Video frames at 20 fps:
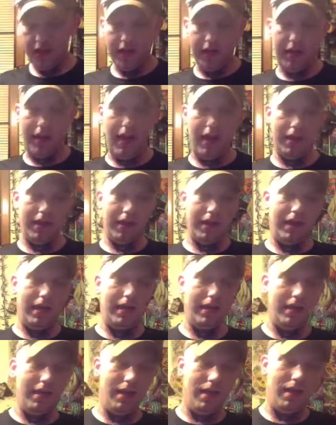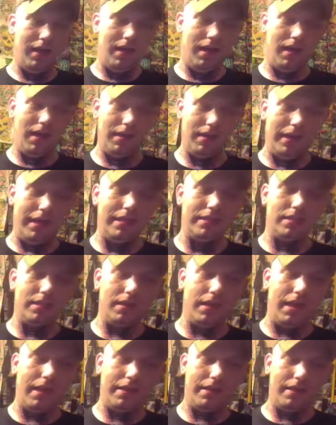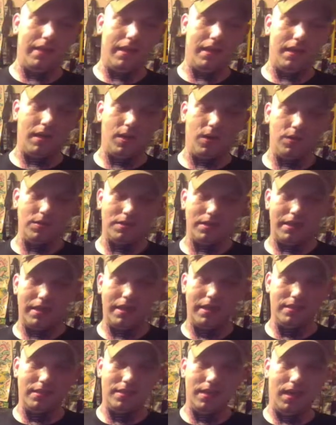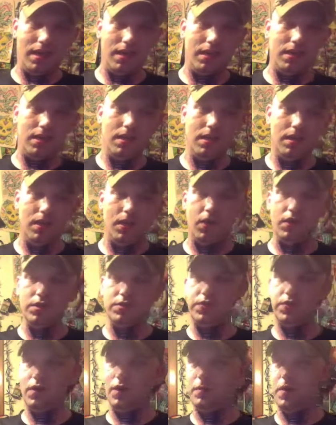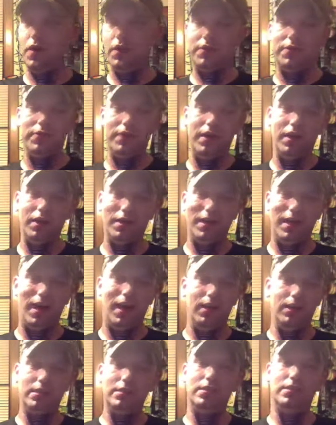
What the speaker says: Yeah, the laser light that goes in his gun goes for about $300.